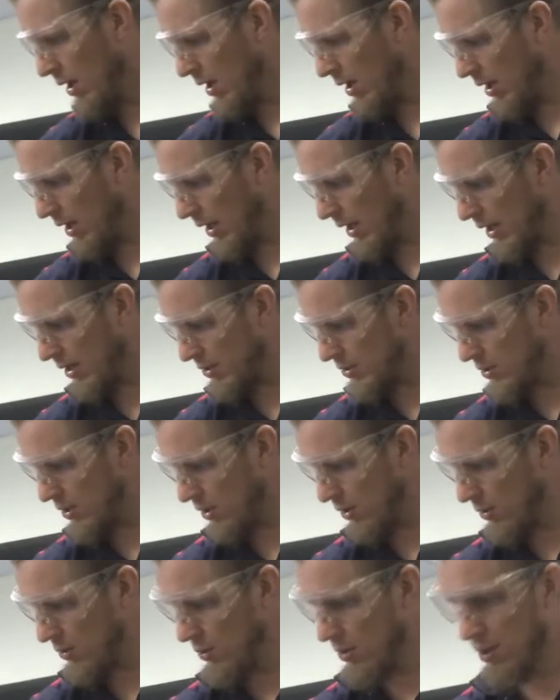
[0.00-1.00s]
Okay,
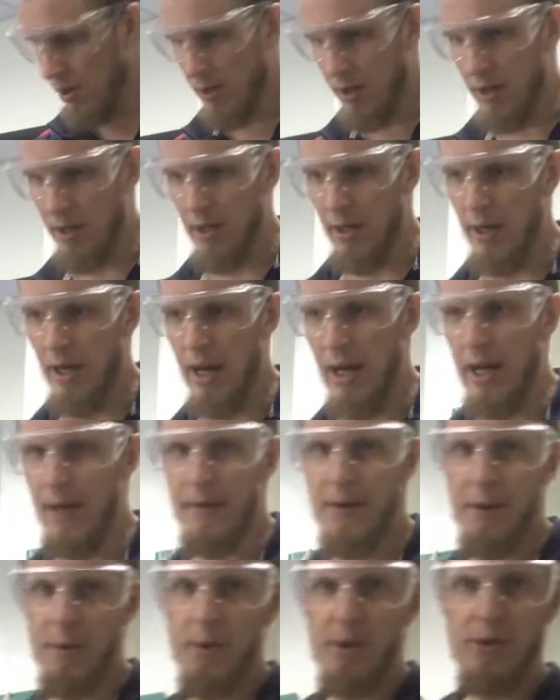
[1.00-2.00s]
so
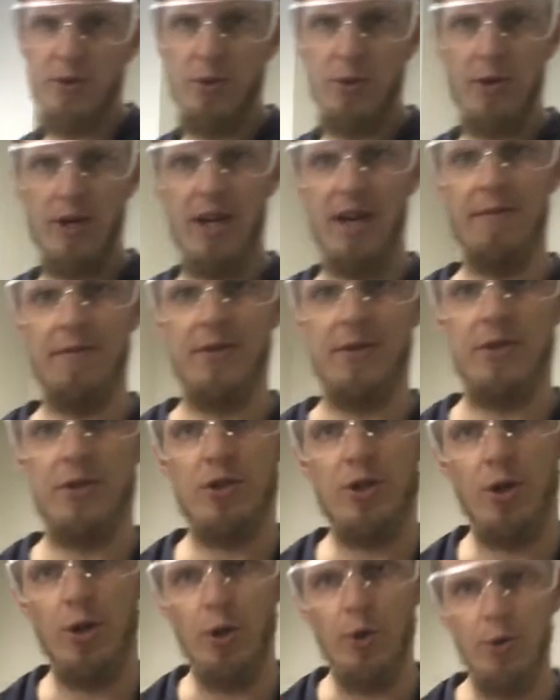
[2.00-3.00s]
that one sort of covers
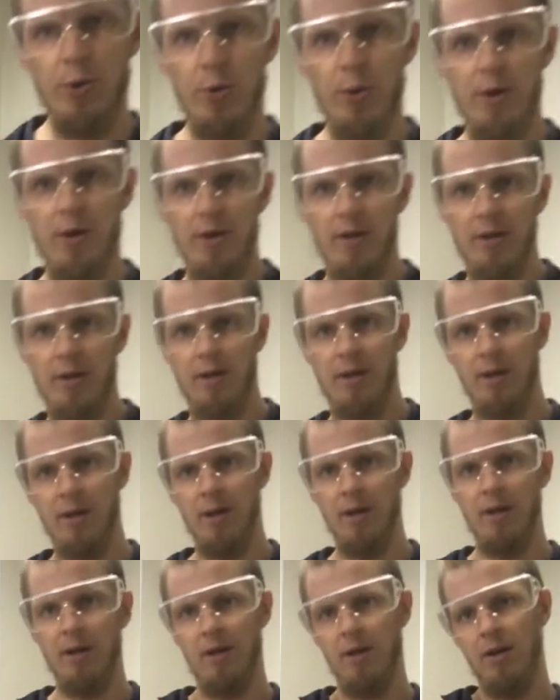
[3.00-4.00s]
two,
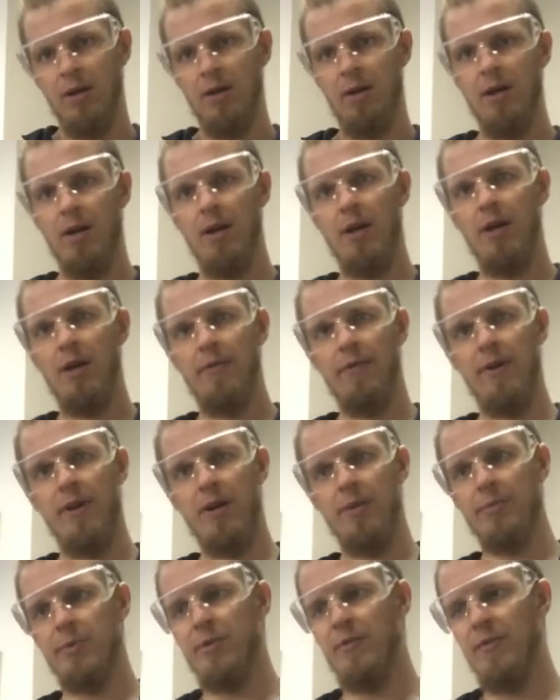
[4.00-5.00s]
right, of our
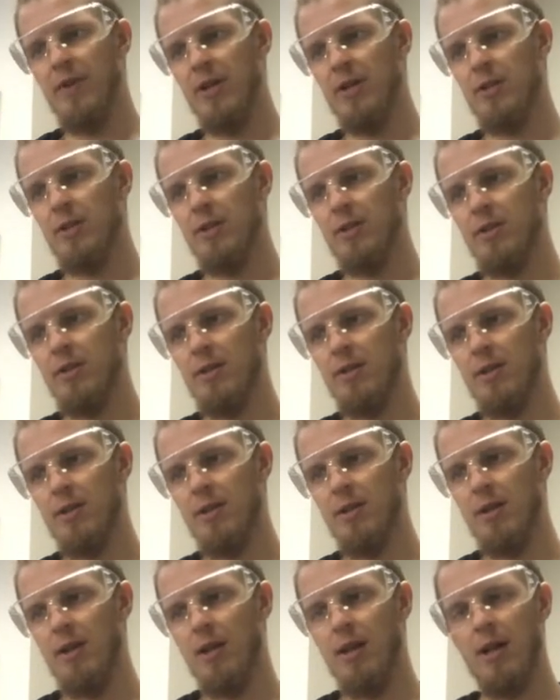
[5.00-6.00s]
observations.
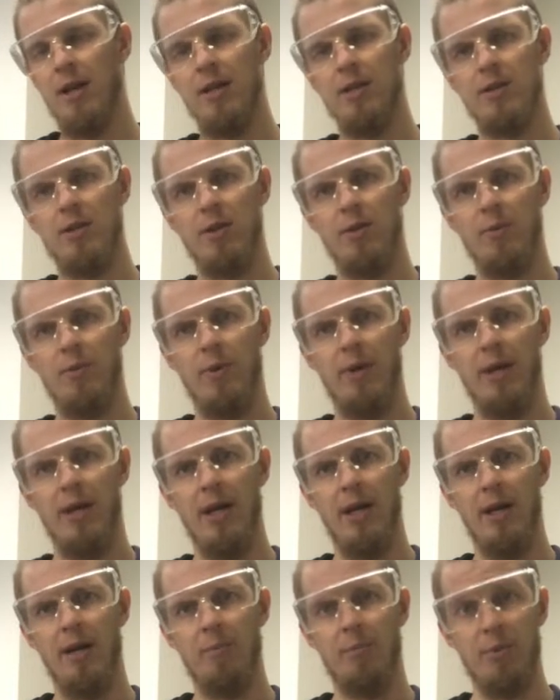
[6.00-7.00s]
Okay, so we
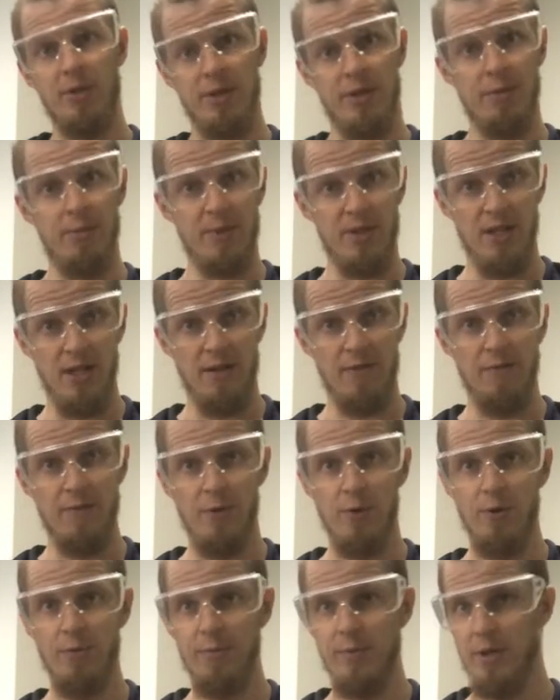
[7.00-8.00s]
had a precipitate
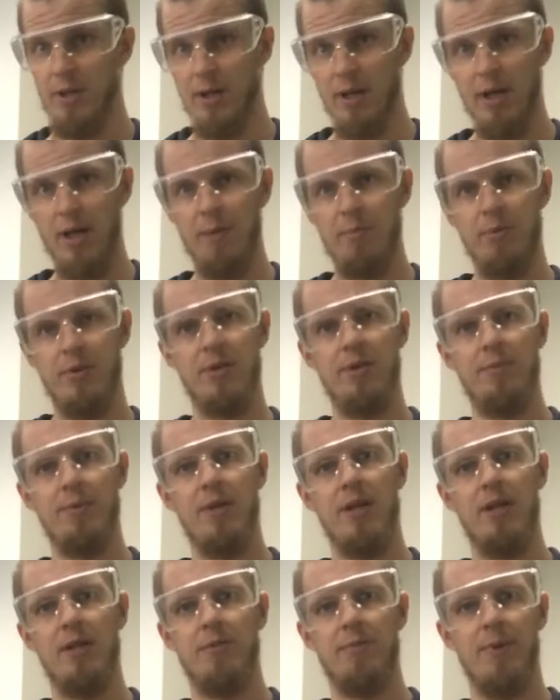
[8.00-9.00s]
formed. Okay,
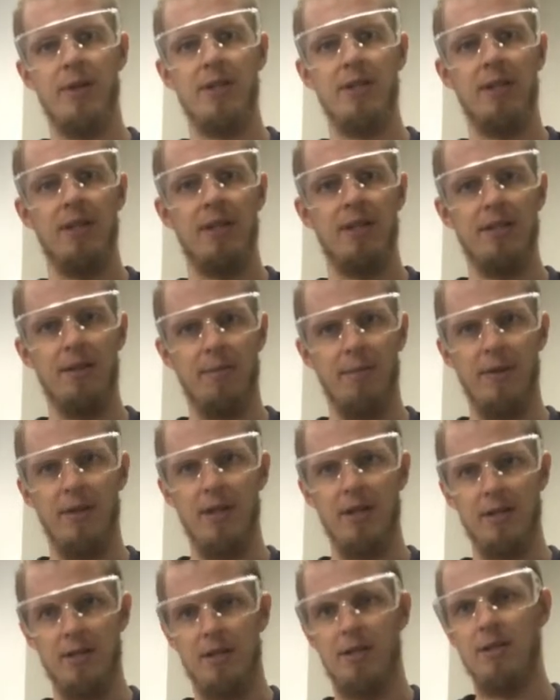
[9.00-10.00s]
precipitate is basically something
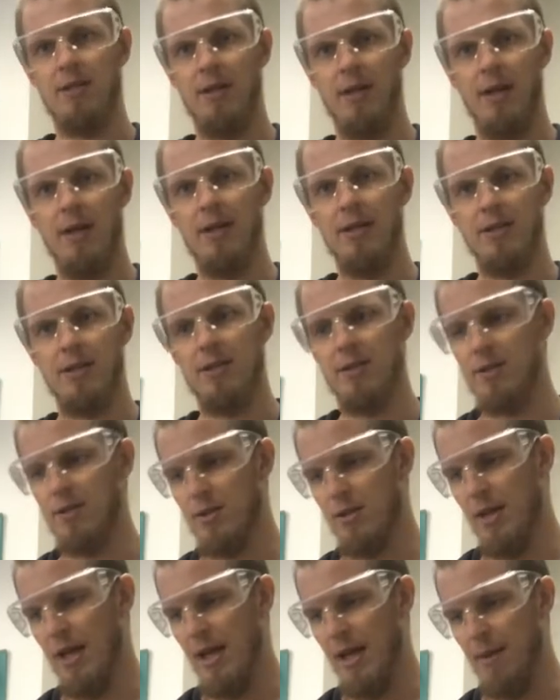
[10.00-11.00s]
that's
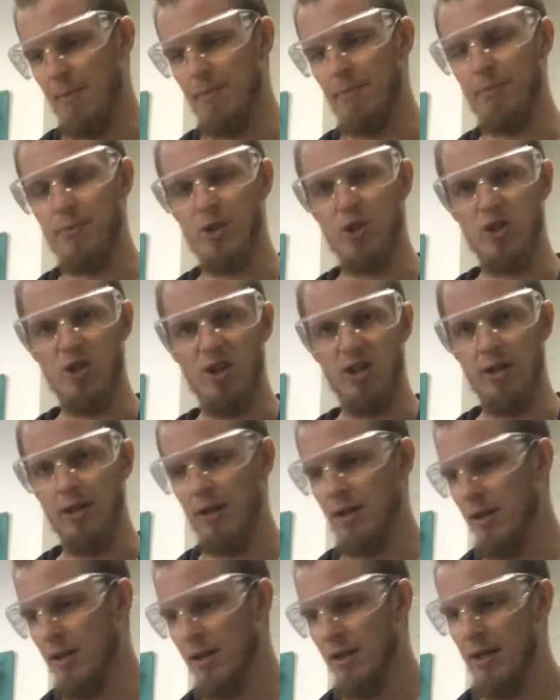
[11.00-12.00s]
solid,
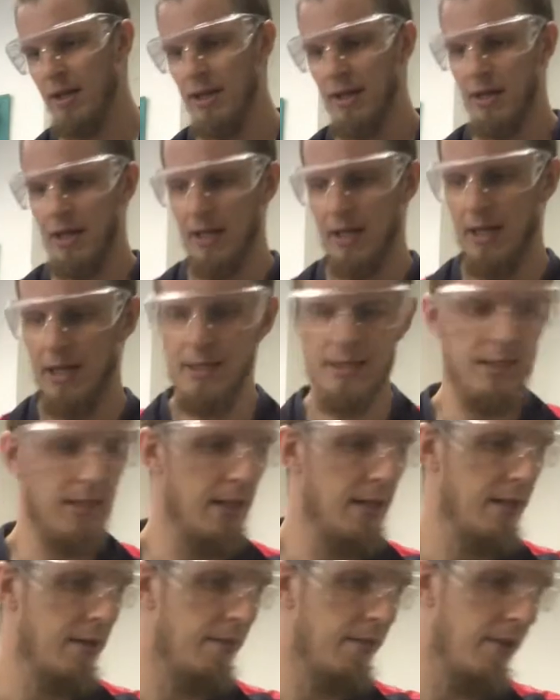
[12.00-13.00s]

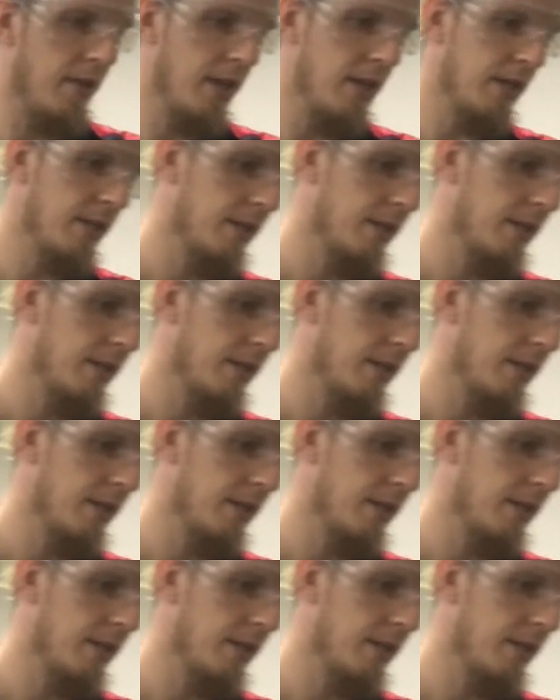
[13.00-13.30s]
solidified,